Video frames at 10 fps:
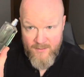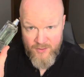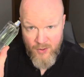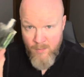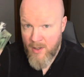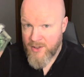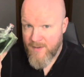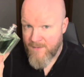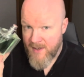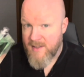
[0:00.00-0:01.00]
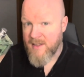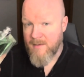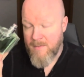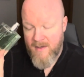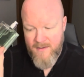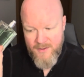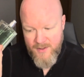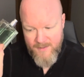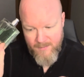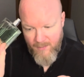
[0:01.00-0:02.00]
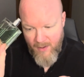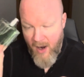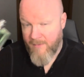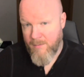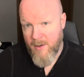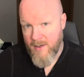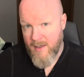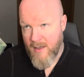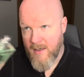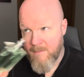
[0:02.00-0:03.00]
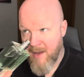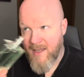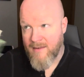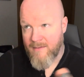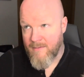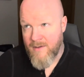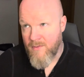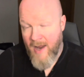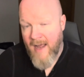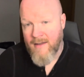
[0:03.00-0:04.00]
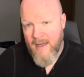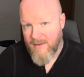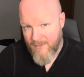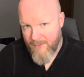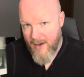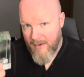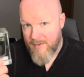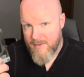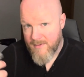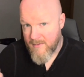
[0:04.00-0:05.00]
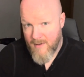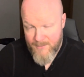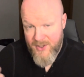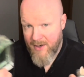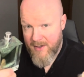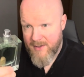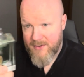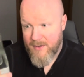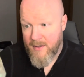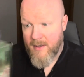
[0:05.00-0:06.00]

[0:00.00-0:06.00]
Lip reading: Too much of this can be just off-putting. It can make you not like the fragrance. I'm serious.